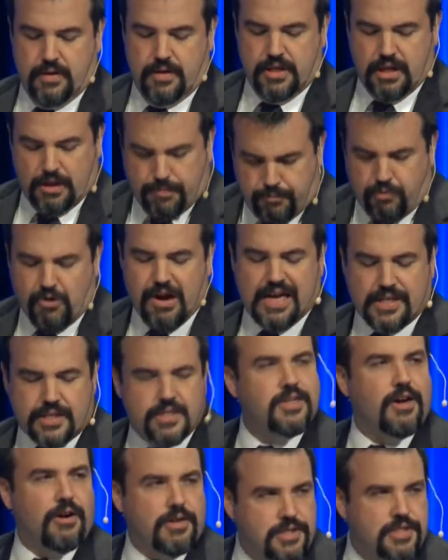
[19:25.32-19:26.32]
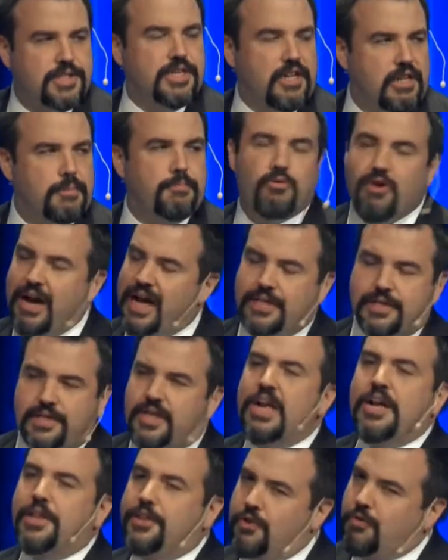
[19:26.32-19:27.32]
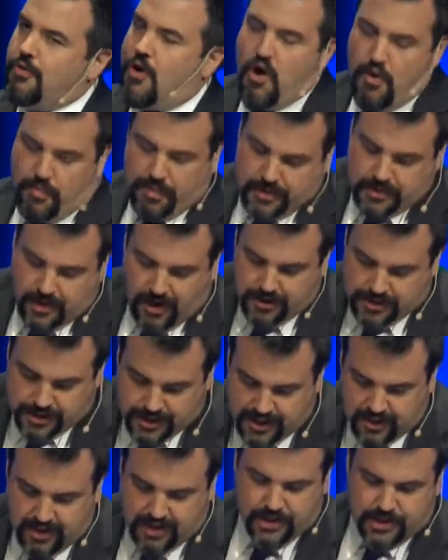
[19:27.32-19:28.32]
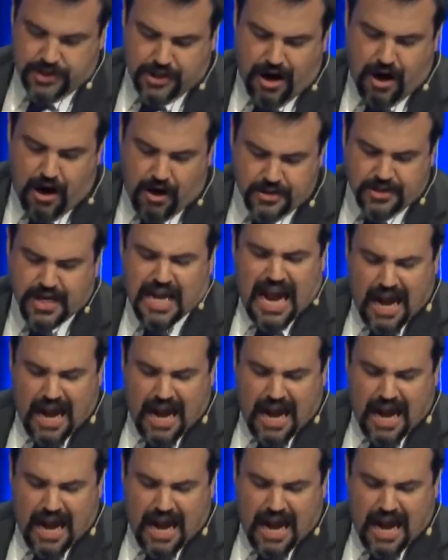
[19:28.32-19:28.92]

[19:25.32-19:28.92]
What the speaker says: The oppressed are still oppressed. The Romans are still in charge.